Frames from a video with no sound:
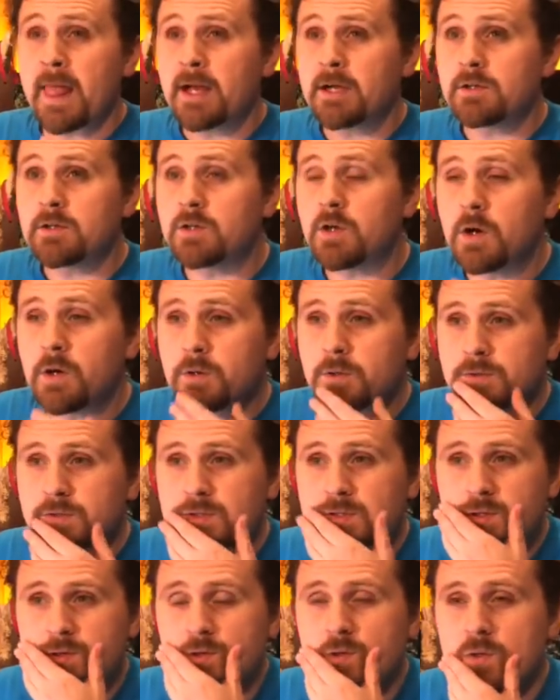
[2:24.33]
go
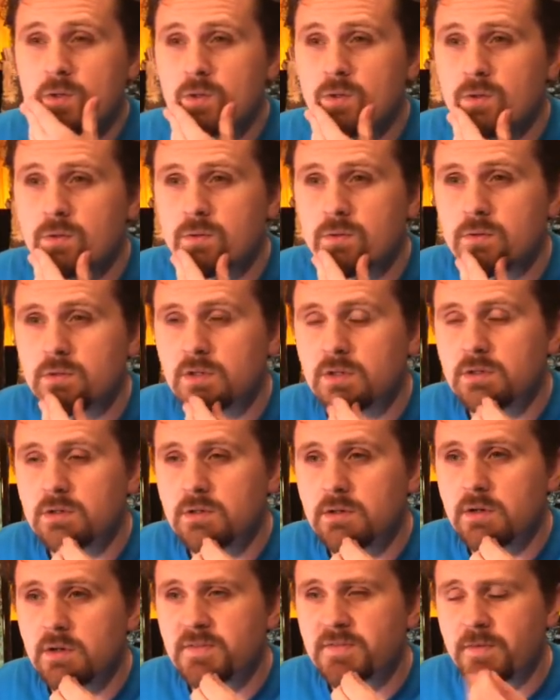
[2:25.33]
to
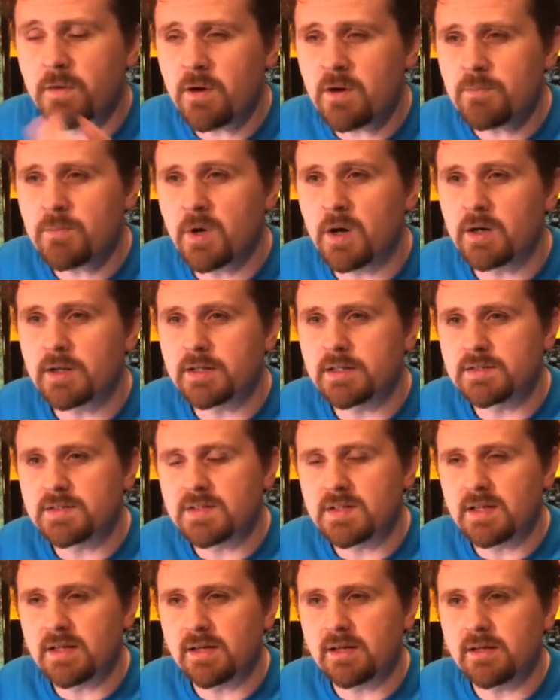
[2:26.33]
a farm market
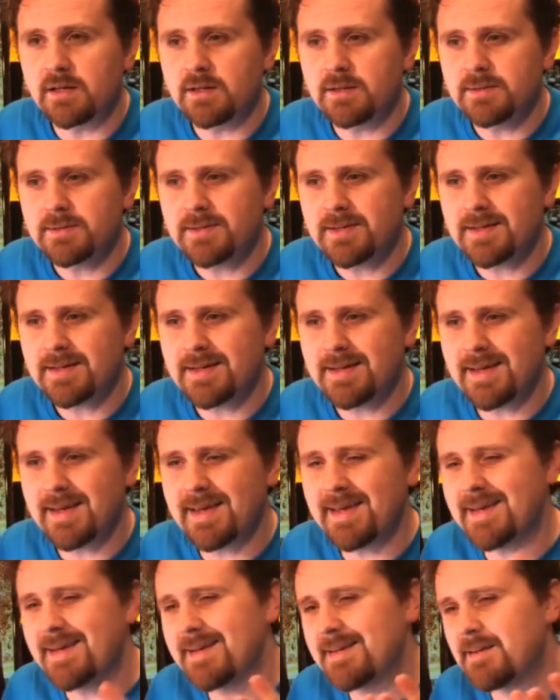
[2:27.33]
today,
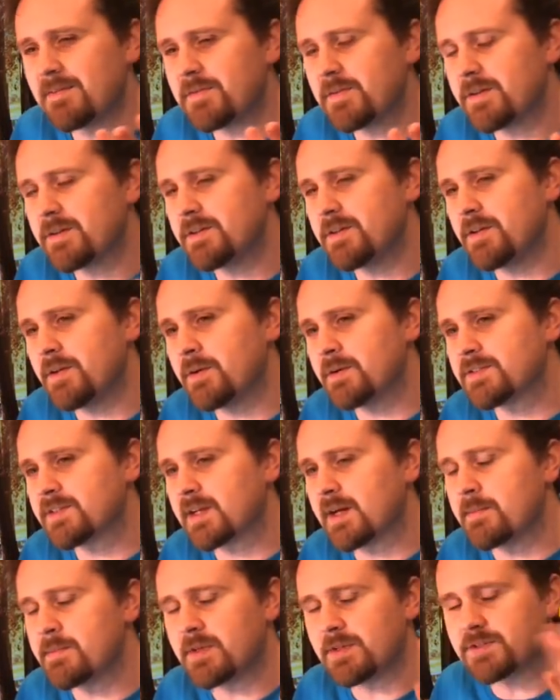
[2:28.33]
and I figured, you know, it's like,
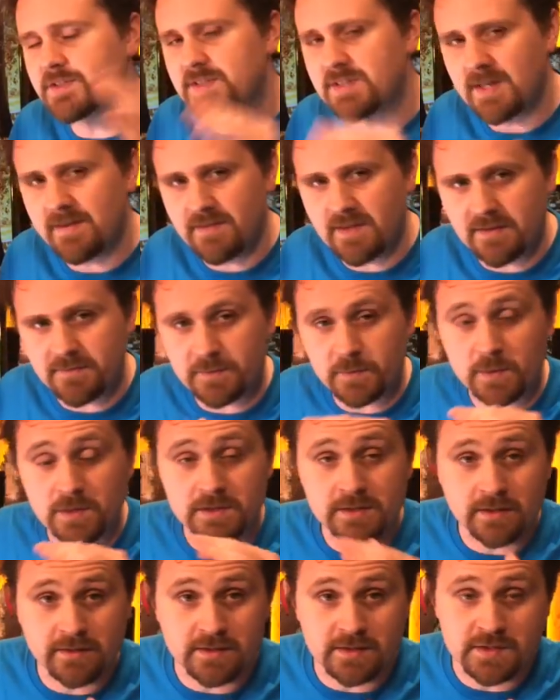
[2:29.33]
I'll save that for
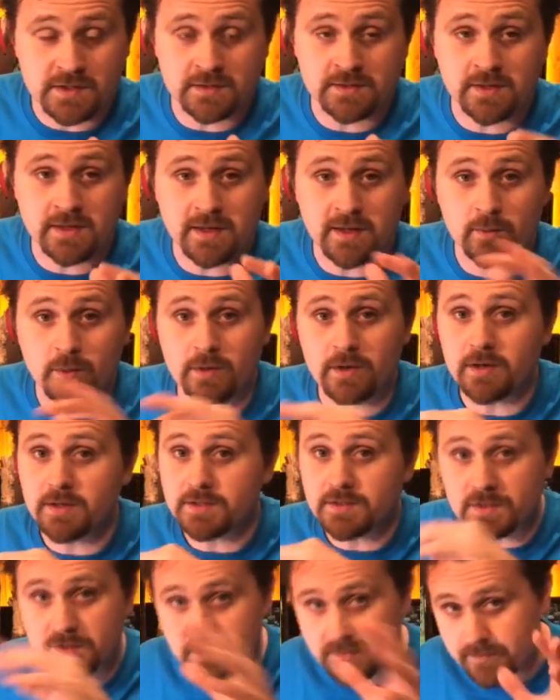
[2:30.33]
another Sunday where
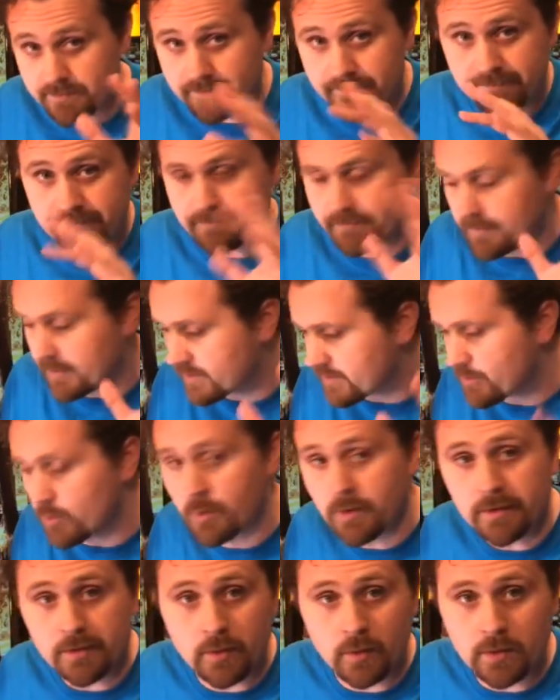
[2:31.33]
it's much
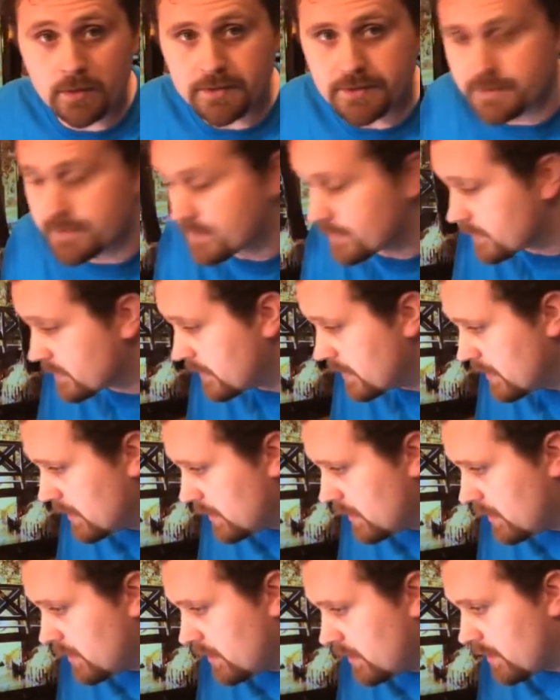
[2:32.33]
more gorgeous
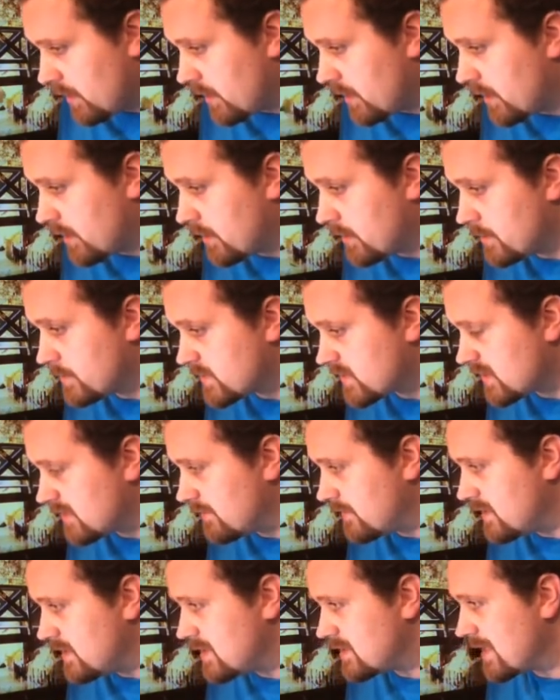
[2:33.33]
uh, instead
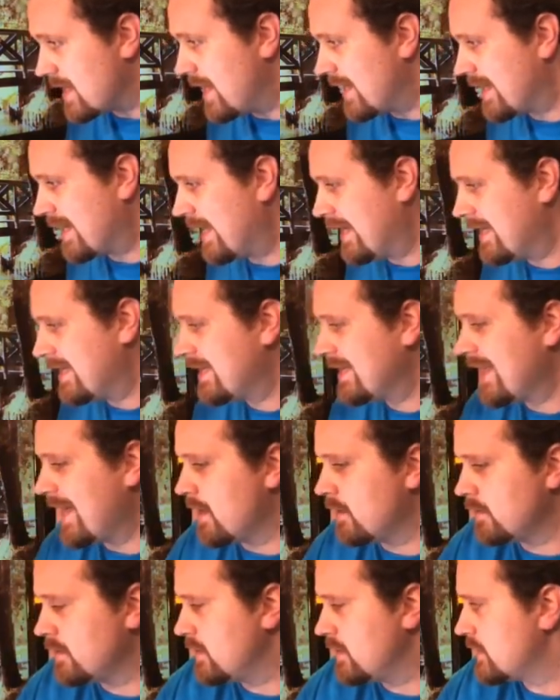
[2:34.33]
of these
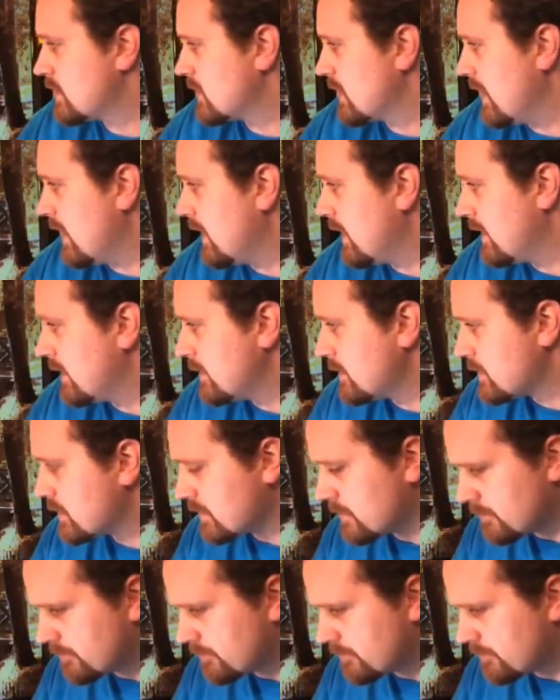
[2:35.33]
cloudy skies.